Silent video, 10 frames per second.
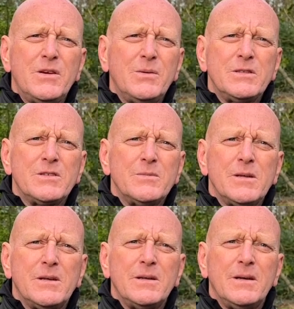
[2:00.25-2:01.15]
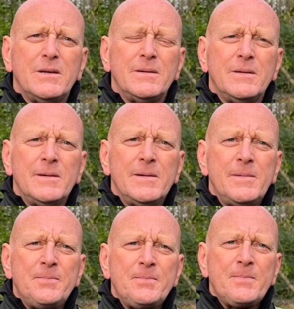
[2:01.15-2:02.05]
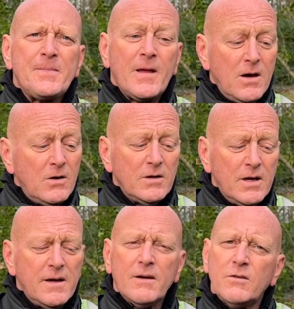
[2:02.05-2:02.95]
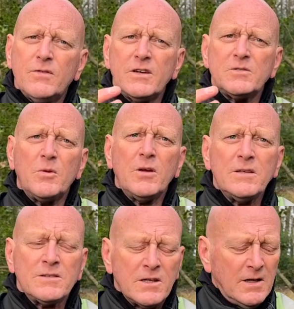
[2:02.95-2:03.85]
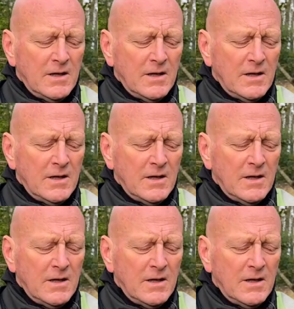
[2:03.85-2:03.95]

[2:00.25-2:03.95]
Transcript: quid, mm, something you like wore that. them all at the same time. Oh yeah, I got very small hands.